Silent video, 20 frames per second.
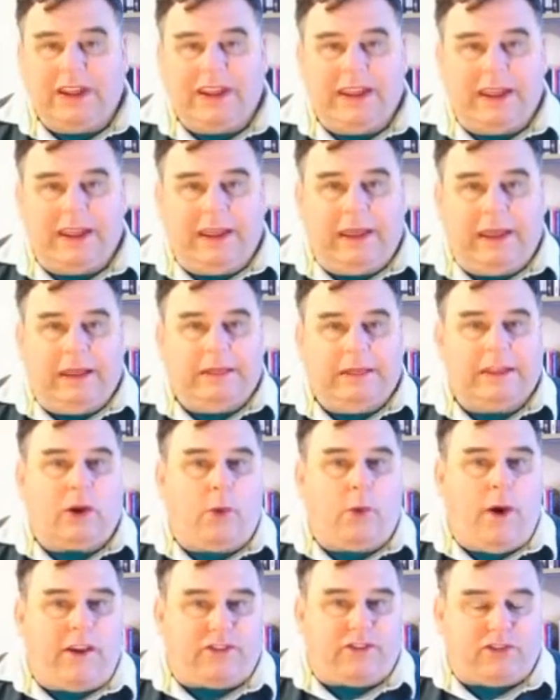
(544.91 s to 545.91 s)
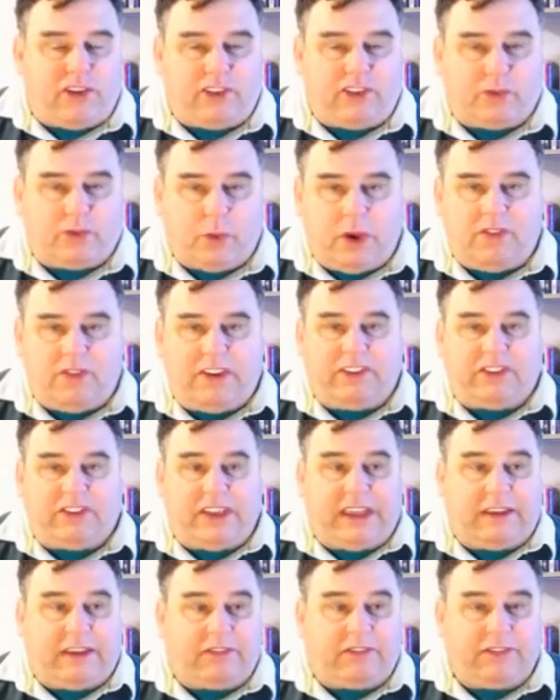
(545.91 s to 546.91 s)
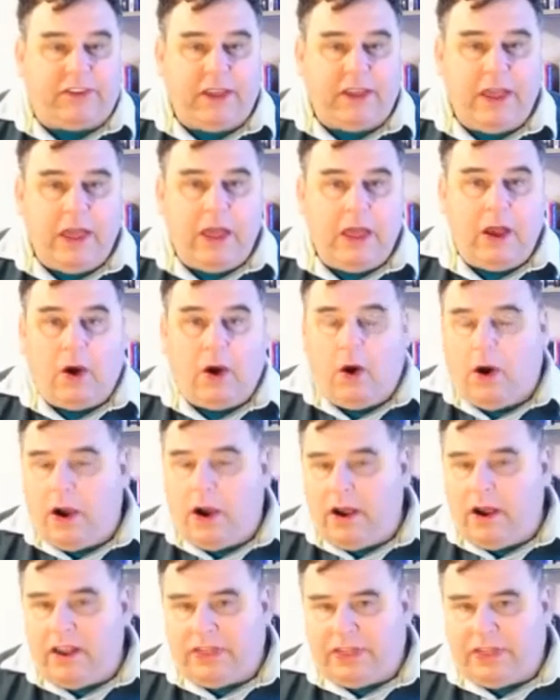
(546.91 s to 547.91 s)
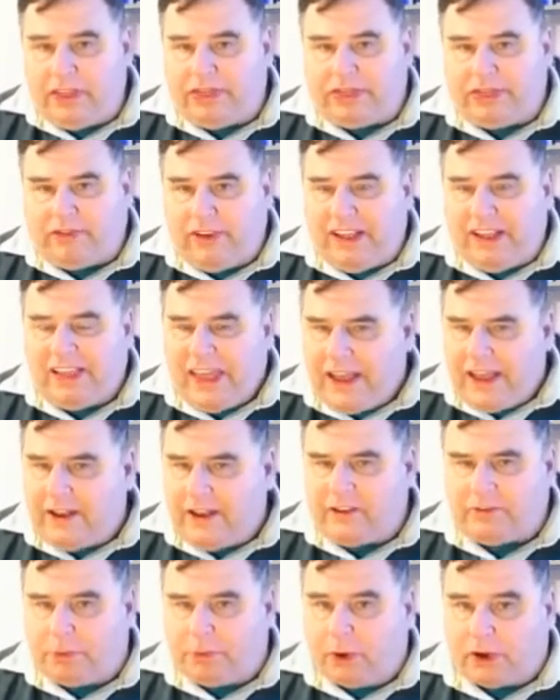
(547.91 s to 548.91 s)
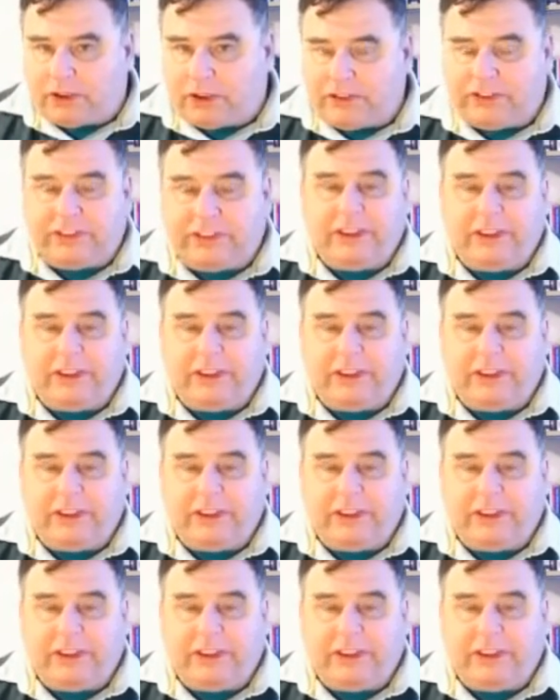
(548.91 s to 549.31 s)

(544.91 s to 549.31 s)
in the questions we receive are the three latest books.